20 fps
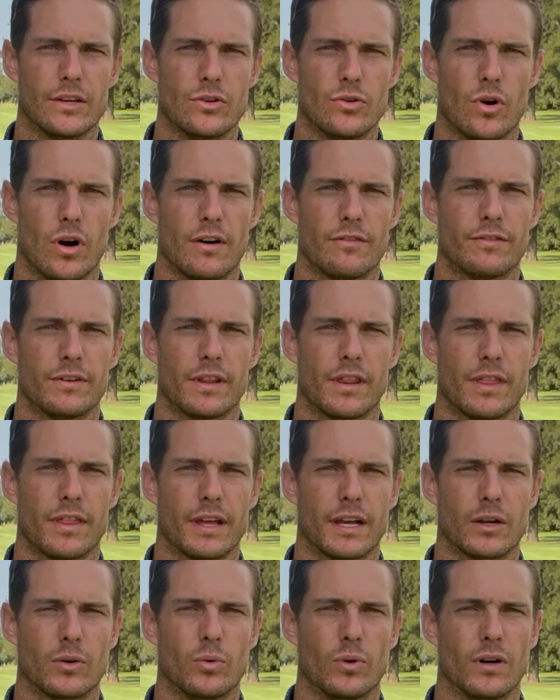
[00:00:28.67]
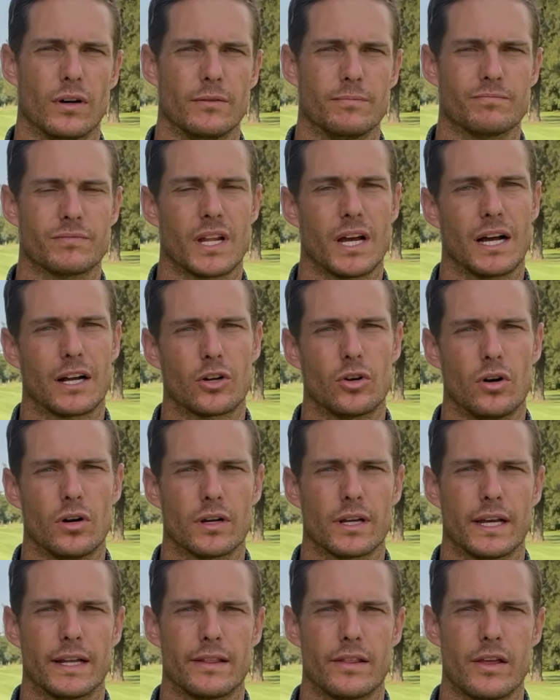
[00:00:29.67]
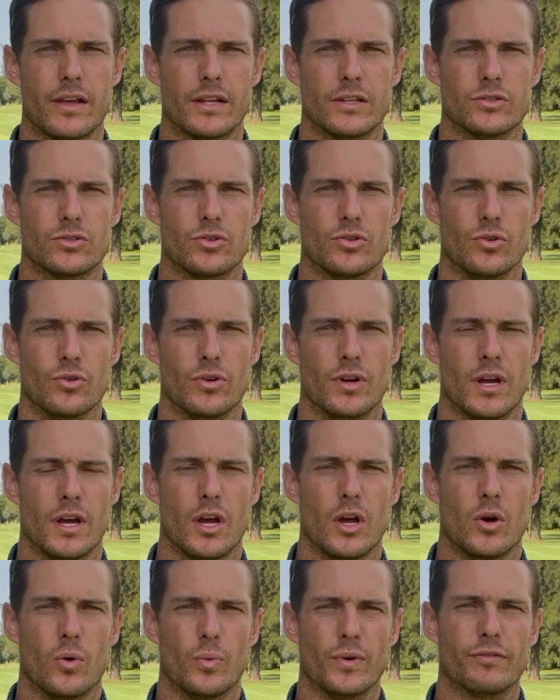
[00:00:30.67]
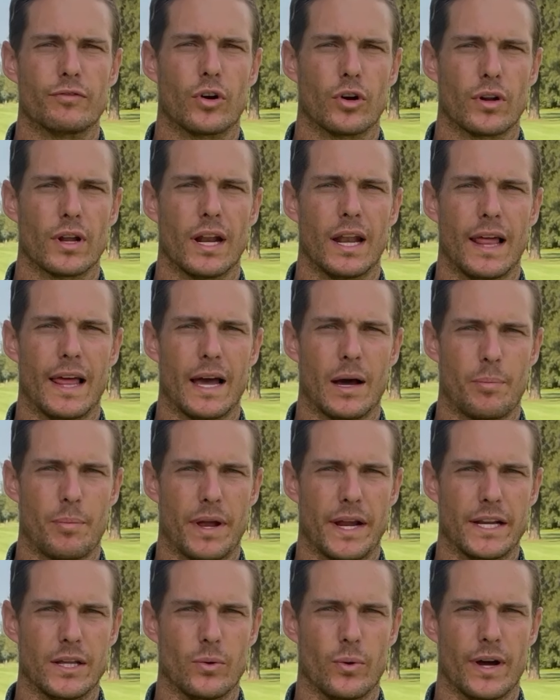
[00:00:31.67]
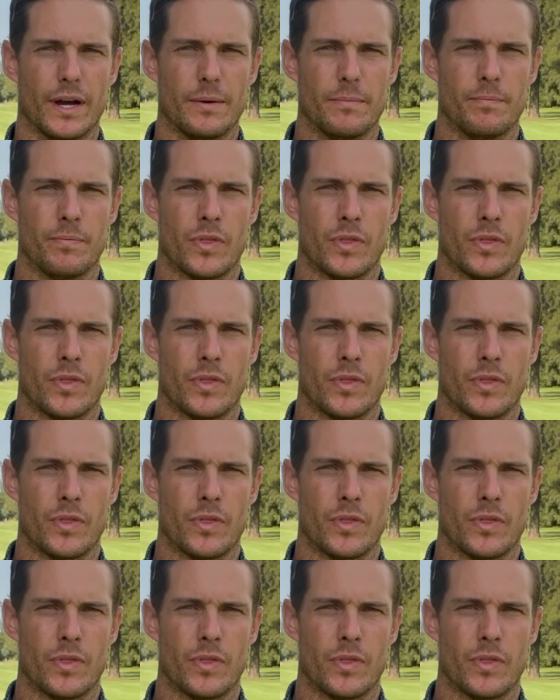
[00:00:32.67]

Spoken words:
you often think, well, I can't get there into, we've got a layup anyway.